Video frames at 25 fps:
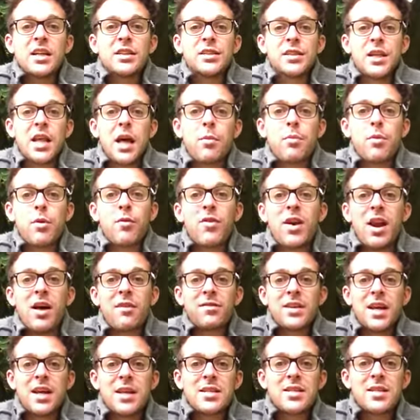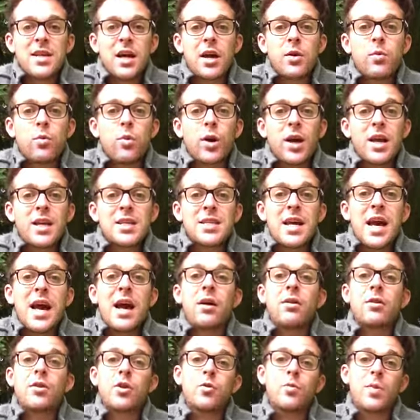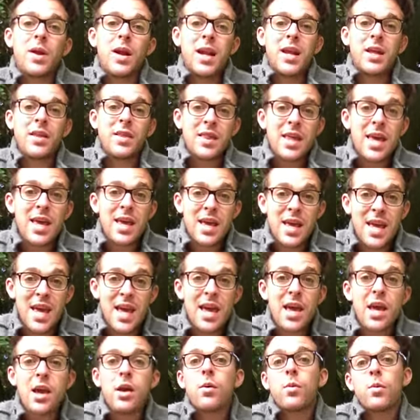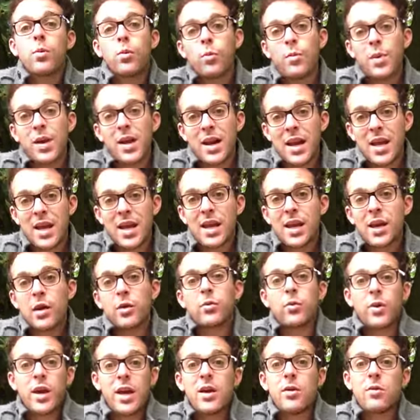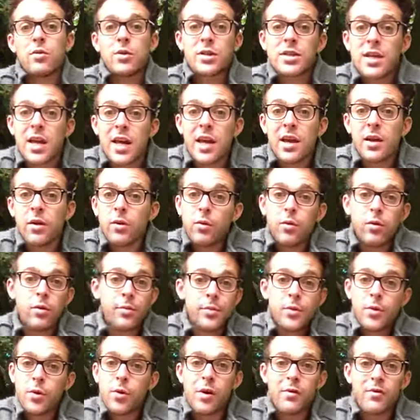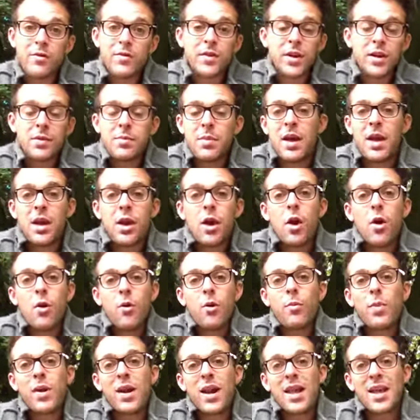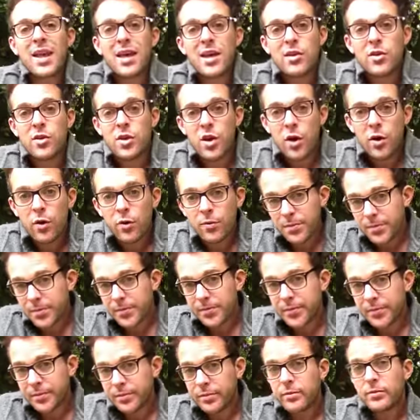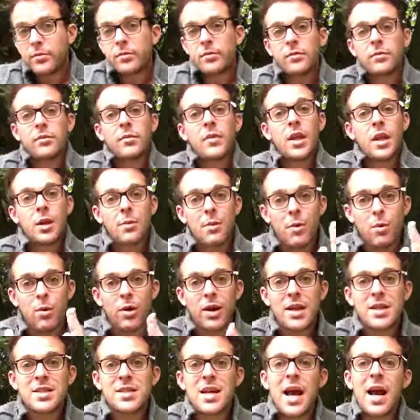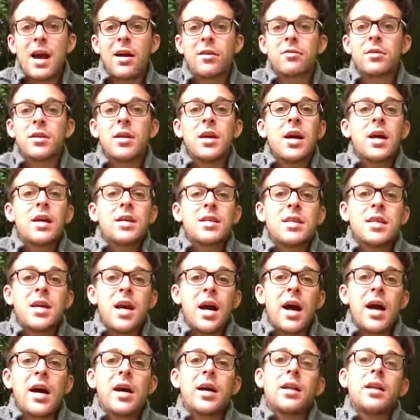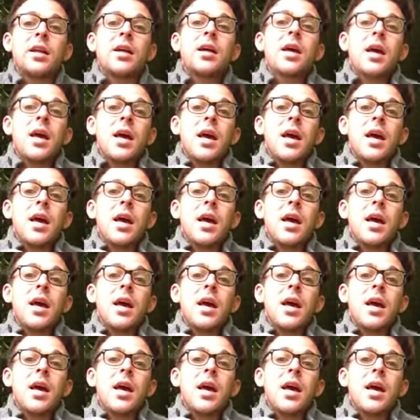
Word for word: So they'll be on the left hand side walking down, you'll be he, he will be linking, or he or she or whoever it's going to be will be linking you. You're walking down the aisle.